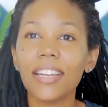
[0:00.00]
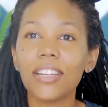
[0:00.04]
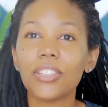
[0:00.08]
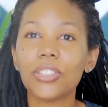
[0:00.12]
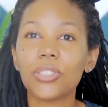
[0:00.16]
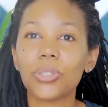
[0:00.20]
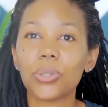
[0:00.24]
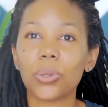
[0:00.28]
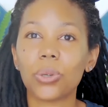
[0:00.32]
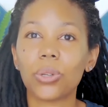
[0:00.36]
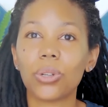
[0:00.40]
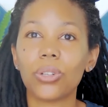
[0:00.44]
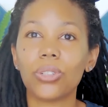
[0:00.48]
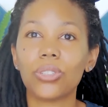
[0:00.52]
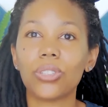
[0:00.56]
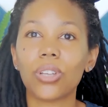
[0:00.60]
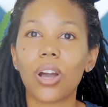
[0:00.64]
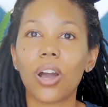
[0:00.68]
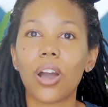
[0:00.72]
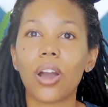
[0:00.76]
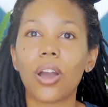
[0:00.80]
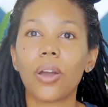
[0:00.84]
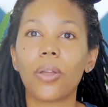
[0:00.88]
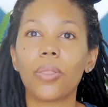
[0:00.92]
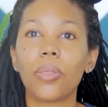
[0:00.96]
disorders
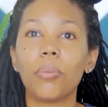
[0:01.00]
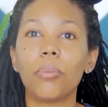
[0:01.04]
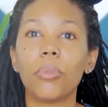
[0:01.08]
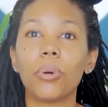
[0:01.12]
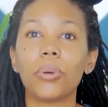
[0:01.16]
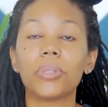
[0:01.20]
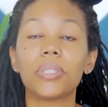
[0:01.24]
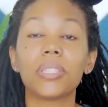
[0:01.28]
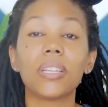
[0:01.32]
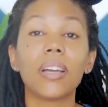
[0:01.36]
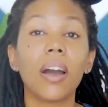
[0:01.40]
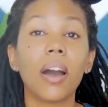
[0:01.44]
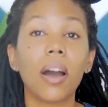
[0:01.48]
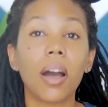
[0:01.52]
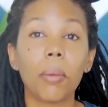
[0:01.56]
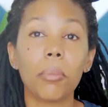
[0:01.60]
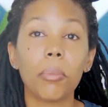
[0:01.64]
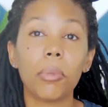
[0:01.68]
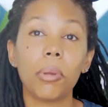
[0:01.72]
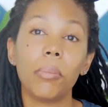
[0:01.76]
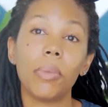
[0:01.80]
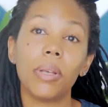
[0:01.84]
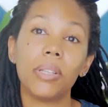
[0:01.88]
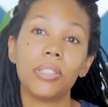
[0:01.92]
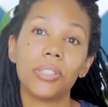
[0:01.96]
are the most
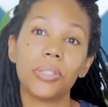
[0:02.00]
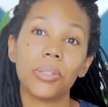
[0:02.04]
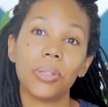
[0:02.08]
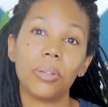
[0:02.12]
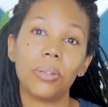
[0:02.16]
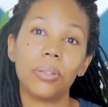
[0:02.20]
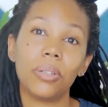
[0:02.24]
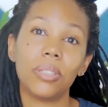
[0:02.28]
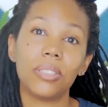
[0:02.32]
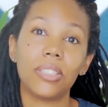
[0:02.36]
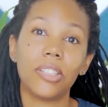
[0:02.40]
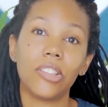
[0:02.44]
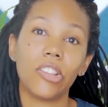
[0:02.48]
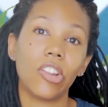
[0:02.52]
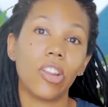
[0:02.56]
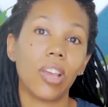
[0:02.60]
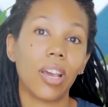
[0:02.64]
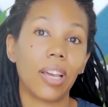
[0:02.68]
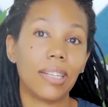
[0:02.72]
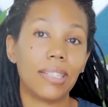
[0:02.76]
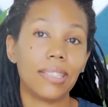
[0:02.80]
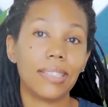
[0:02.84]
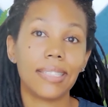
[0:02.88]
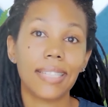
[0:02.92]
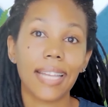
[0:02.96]
common mental illness in the
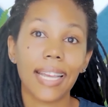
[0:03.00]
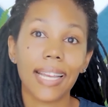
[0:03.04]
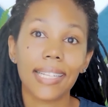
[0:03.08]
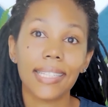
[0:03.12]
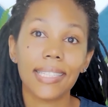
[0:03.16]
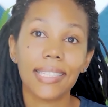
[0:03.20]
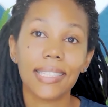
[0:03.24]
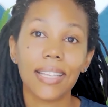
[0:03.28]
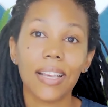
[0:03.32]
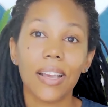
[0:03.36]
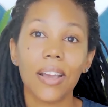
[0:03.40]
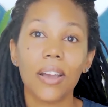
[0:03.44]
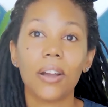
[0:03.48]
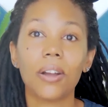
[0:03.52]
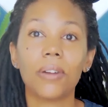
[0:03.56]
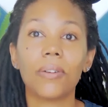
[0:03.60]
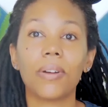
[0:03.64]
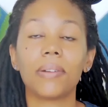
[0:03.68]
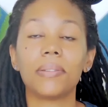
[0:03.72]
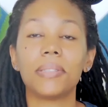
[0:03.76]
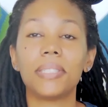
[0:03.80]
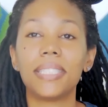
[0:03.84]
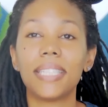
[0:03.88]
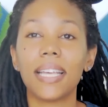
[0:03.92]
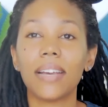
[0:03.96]
United States.
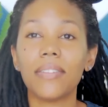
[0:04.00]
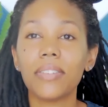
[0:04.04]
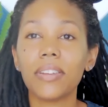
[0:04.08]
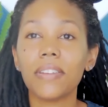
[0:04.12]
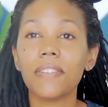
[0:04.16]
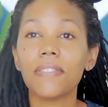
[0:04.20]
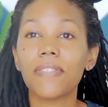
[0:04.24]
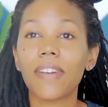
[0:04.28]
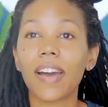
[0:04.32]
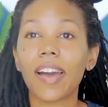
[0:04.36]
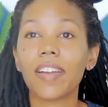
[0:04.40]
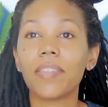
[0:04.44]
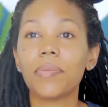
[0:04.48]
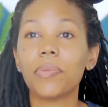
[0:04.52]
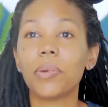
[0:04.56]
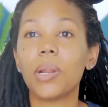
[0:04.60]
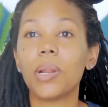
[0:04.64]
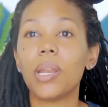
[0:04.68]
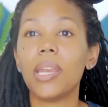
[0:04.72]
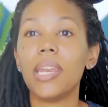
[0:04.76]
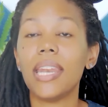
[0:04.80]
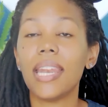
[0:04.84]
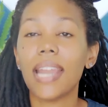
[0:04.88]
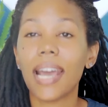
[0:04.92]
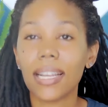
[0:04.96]
Around 75 to
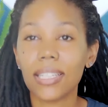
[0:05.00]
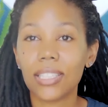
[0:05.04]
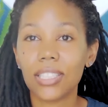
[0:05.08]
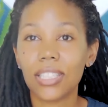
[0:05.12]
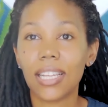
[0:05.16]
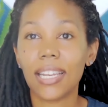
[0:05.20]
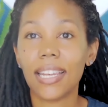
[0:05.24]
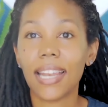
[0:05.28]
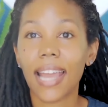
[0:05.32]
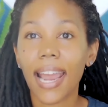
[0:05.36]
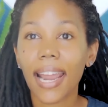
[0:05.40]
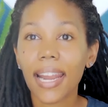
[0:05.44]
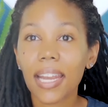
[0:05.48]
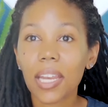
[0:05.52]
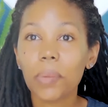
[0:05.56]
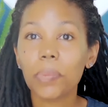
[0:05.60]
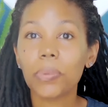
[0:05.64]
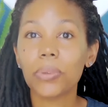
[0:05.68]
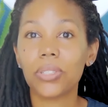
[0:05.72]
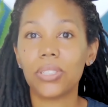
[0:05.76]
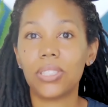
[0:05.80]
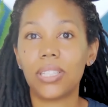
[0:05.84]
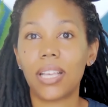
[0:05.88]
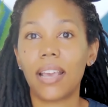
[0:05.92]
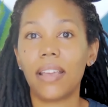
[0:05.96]

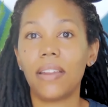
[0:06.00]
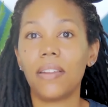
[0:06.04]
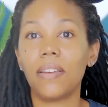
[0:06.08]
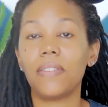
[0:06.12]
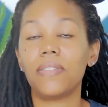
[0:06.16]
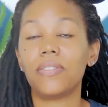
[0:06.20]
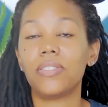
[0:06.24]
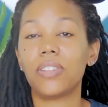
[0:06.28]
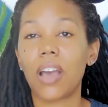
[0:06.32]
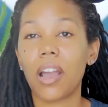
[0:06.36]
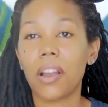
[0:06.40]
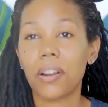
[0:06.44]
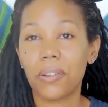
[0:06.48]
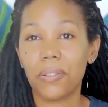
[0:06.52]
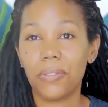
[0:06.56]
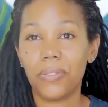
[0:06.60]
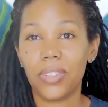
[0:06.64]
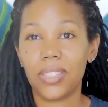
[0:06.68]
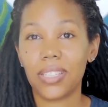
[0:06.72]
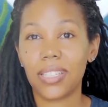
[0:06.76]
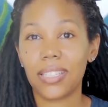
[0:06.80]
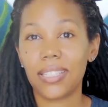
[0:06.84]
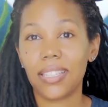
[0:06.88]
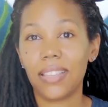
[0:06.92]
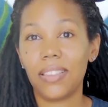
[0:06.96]
90% of doctor
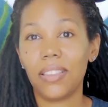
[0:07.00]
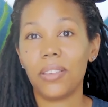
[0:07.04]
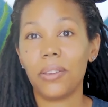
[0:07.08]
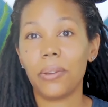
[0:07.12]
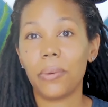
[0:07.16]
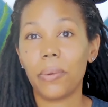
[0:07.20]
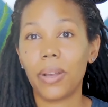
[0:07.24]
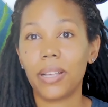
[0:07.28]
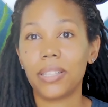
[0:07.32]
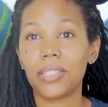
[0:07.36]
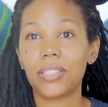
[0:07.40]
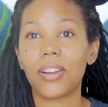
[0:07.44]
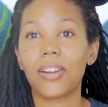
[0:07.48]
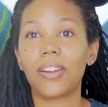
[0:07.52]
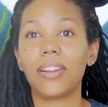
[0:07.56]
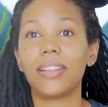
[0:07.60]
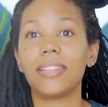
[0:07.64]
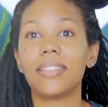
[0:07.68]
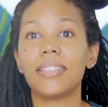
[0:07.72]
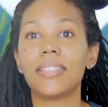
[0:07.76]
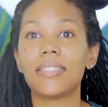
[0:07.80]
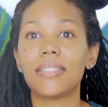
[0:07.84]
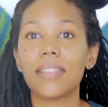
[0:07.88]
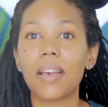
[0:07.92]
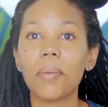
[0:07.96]
visits in the US are in
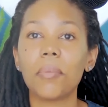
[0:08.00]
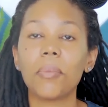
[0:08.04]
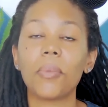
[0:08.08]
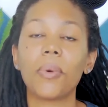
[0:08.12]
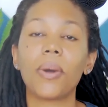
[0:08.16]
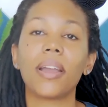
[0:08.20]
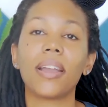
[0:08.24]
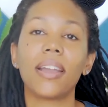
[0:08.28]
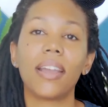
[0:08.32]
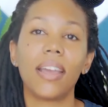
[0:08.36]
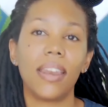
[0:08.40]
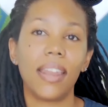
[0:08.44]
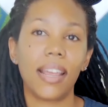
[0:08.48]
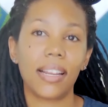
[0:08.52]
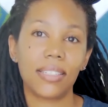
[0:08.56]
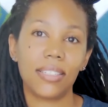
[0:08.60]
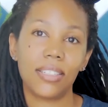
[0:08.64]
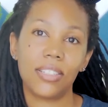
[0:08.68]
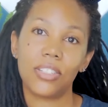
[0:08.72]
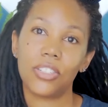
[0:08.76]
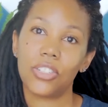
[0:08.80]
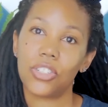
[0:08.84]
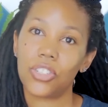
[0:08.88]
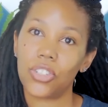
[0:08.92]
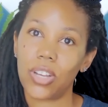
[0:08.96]
some way connected
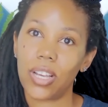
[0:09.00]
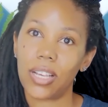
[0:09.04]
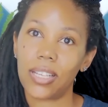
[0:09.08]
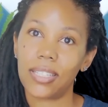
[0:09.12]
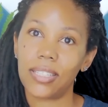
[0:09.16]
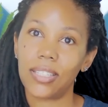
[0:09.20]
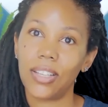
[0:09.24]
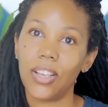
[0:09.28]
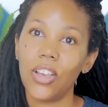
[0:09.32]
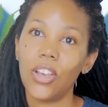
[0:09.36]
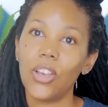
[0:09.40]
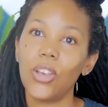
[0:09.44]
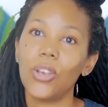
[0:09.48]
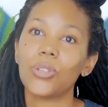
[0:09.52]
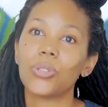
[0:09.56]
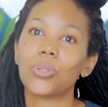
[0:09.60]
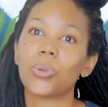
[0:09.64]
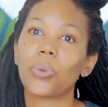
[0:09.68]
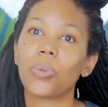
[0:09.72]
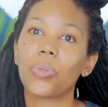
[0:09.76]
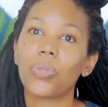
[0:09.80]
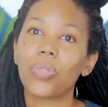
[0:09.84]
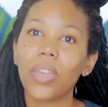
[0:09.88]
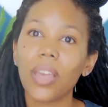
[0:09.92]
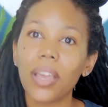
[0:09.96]
to stress.
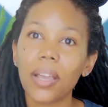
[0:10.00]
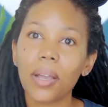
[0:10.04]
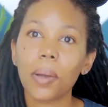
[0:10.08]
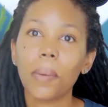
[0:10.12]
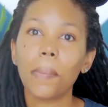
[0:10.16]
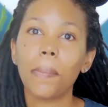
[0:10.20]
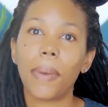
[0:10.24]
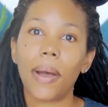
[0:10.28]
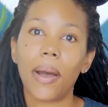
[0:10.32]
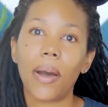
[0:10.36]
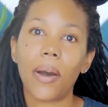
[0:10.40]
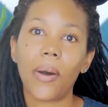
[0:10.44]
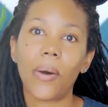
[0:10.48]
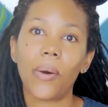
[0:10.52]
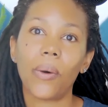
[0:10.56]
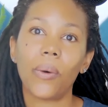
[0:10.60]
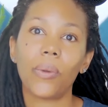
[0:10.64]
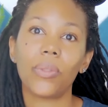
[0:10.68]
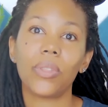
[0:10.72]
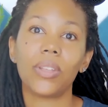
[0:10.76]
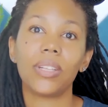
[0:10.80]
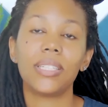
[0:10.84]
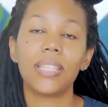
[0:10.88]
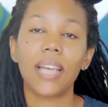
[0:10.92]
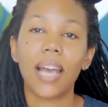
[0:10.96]
So think about
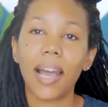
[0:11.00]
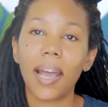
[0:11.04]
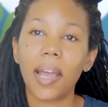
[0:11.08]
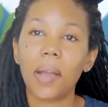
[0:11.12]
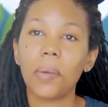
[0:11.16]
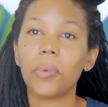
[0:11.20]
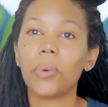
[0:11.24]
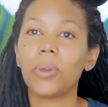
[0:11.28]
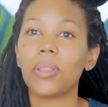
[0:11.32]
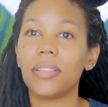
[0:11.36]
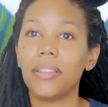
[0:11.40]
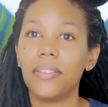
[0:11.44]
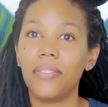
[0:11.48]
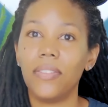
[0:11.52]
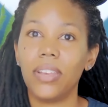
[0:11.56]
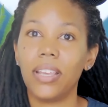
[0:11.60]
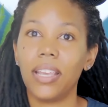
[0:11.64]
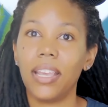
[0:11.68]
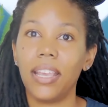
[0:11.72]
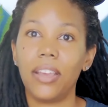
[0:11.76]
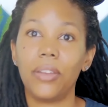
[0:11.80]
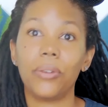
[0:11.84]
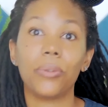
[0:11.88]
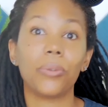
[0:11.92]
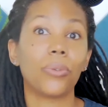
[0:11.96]
the time we're living
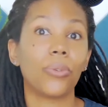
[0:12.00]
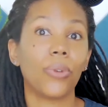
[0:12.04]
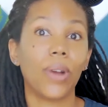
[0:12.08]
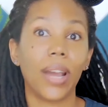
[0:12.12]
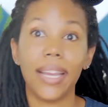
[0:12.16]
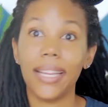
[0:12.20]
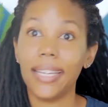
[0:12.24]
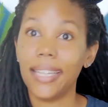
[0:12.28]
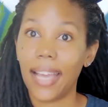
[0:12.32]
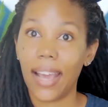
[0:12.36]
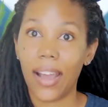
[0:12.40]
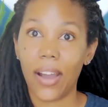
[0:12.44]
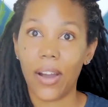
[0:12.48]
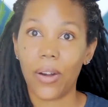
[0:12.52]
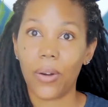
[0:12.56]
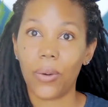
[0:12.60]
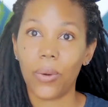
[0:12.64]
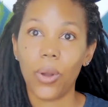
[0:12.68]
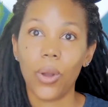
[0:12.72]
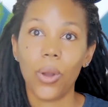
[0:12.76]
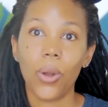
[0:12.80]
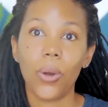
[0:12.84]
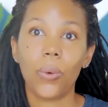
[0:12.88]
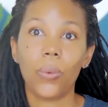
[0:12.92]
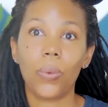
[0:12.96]
in right now,
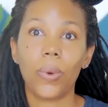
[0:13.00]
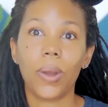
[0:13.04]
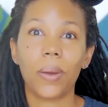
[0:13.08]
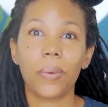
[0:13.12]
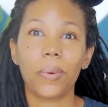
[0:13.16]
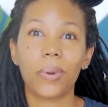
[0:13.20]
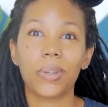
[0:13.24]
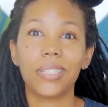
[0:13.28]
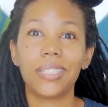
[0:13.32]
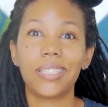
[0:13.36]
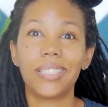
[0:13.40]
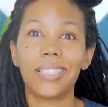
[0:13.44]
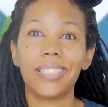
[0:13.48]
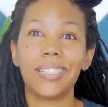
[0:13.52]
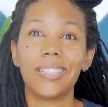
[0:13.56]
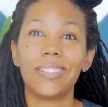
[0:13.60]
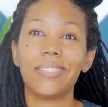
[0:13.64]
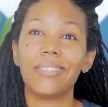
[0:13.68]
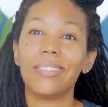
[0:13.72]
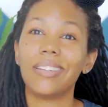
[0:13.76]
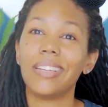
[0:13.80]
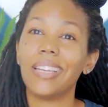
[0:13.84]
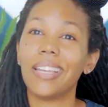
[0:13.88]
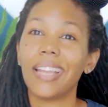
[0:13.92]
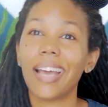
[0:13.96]
where we're still
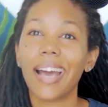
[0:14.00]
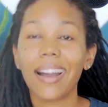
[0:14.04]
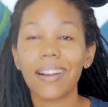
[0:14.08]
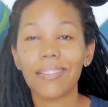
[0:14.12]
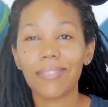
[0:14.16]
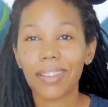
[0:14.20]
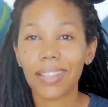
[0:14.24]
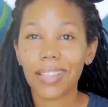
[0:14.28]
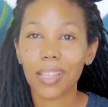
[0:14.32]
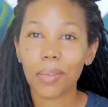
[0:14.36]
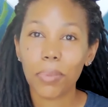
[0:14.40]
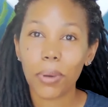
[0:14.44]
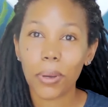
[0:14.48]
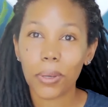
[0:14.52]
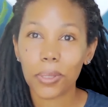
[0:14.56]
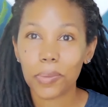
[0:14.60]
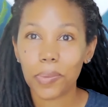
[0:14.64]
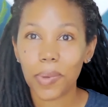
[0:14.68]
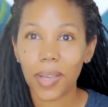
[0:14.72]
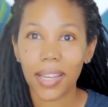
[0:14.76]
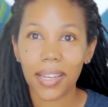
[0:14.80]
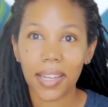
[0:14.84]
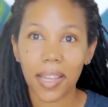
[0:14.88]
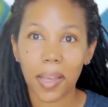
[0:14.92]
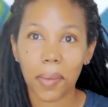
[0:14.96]
not really
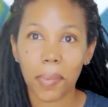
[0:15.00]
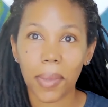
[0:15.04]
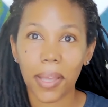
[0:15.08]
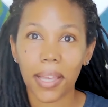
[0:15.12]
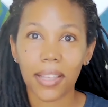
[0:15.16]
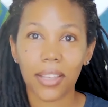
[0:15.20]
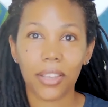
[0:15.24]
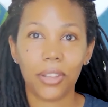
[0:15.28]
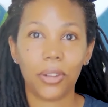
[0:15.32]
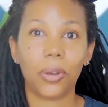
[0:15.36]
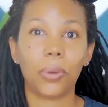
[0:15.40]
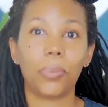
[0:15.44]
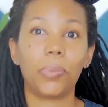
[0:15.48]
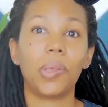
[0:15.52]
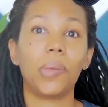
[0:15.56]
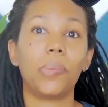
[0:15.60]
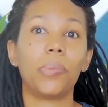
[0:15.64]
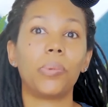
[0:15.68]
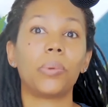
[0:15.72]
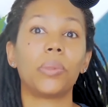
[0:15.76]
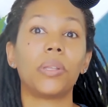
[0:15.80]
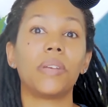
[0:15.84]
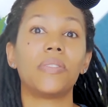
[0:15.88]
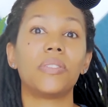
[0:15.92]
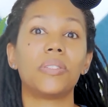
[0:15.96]
post-pandemic. You know,
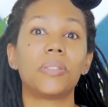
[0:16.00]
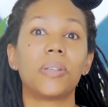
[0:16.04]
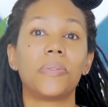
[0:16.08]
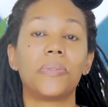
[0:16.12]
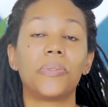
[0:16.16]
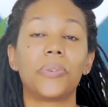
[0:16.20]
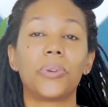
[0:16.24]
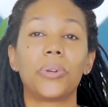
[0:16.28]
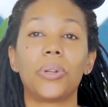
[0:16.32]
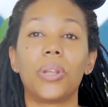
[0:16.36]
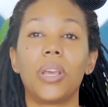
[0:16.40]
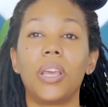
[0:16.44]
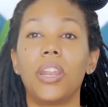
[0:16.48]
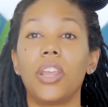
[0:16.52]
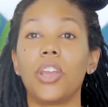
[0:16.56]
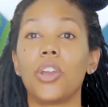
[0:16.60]
people have suffered an